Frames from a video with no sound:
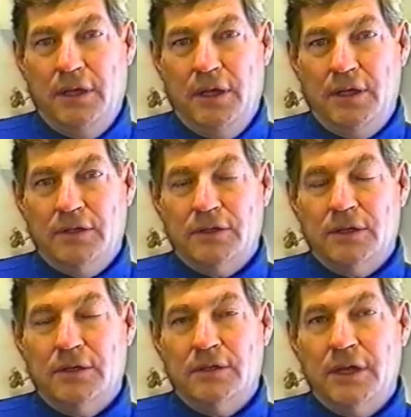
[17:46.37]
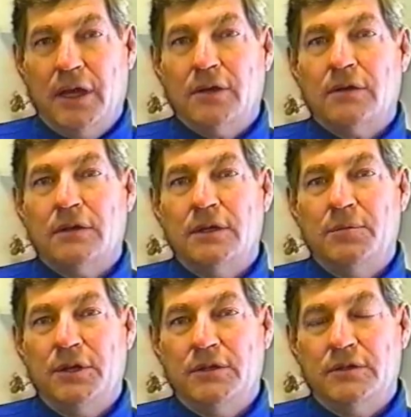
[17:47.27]
it is a technically
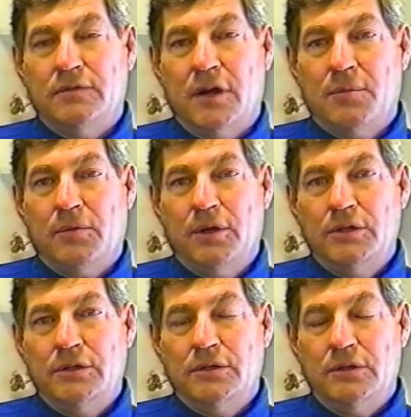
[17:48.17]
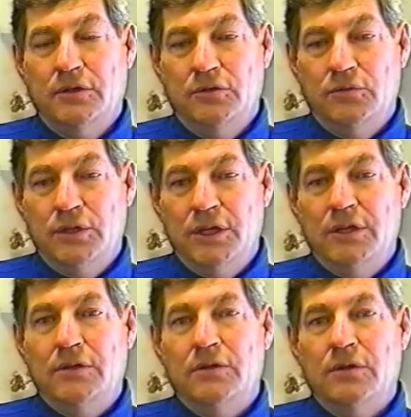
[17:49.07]
intensive operation. You
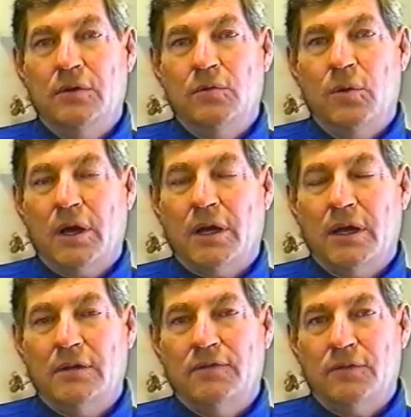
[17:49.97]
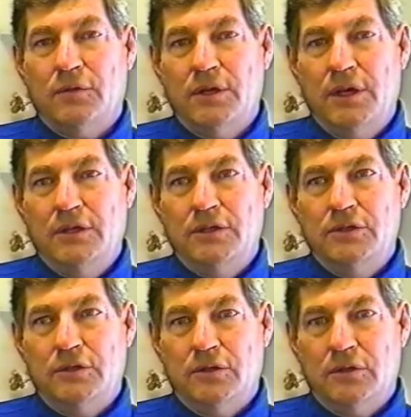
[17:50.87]
need to know what kind of floating
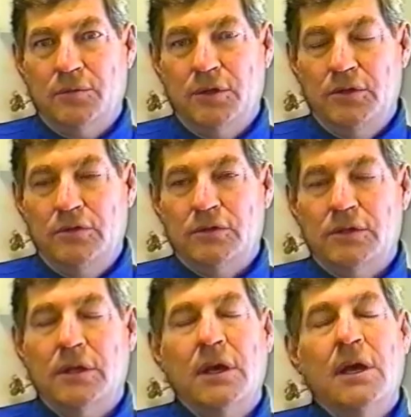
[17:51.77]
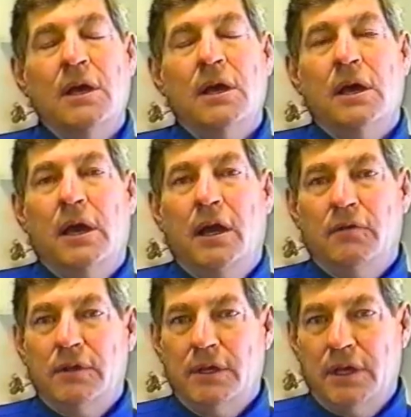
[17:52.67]
agents you're going to be using.
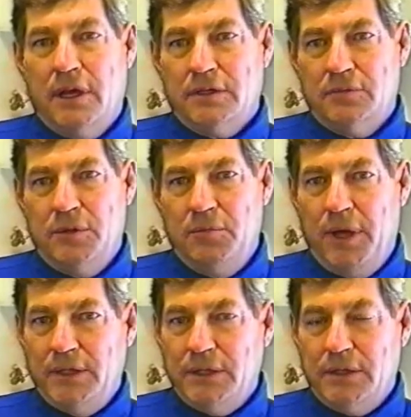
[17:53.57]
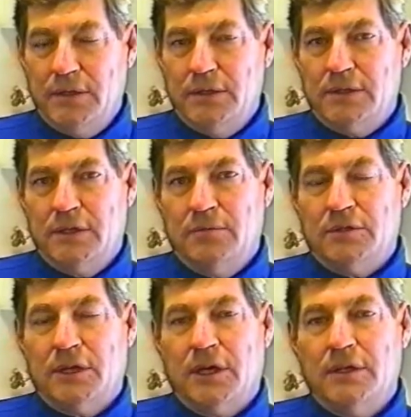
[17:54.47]
Everything has to be basically the same
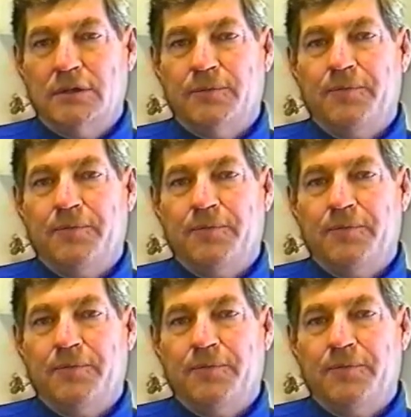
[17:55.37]
size,